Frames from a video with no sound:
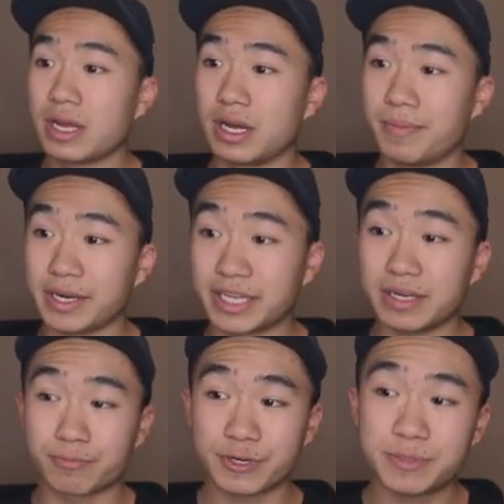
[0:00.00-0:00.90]
Um, and
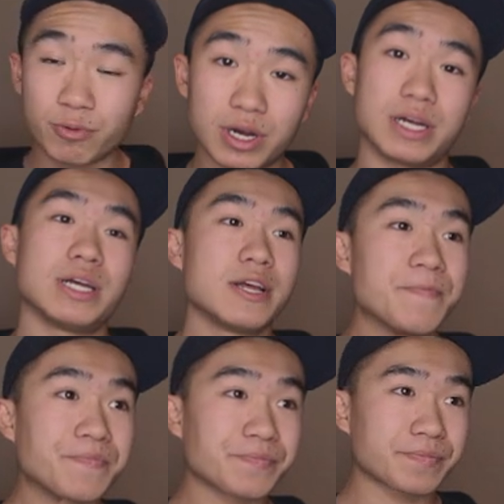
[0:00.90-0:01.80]
Guillaume Brisebois,
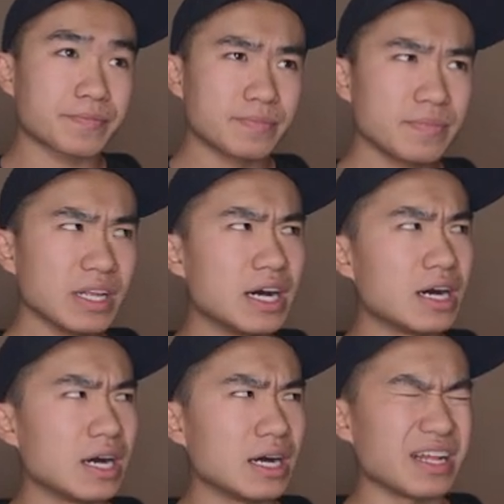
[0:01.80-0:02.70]

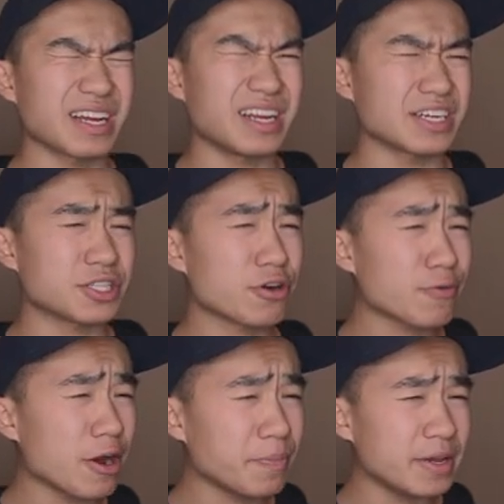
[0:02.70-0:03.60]
uh, Canucks third
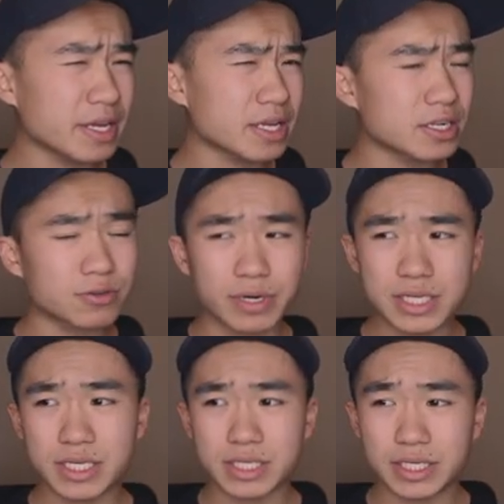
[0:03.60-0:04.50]
round pick in
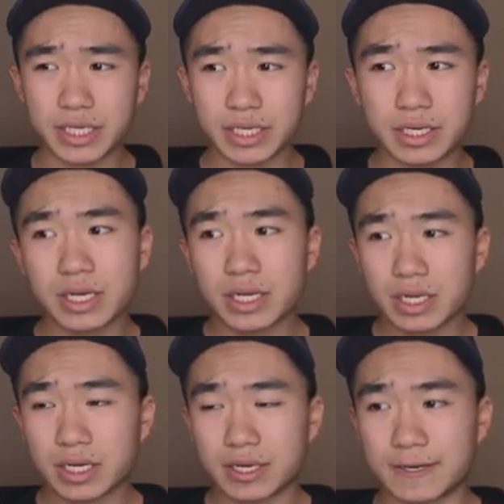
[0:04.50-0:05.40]
twenty sixteen,
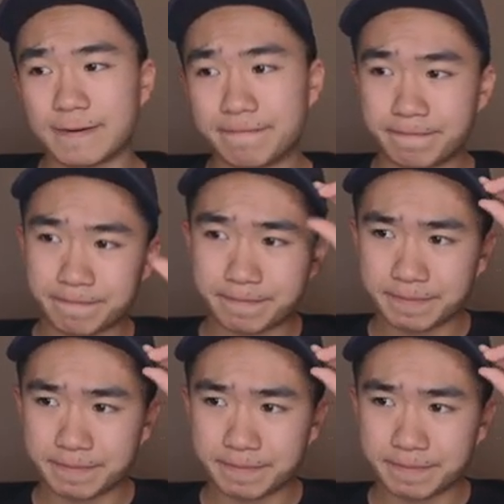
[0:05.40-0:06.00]
um,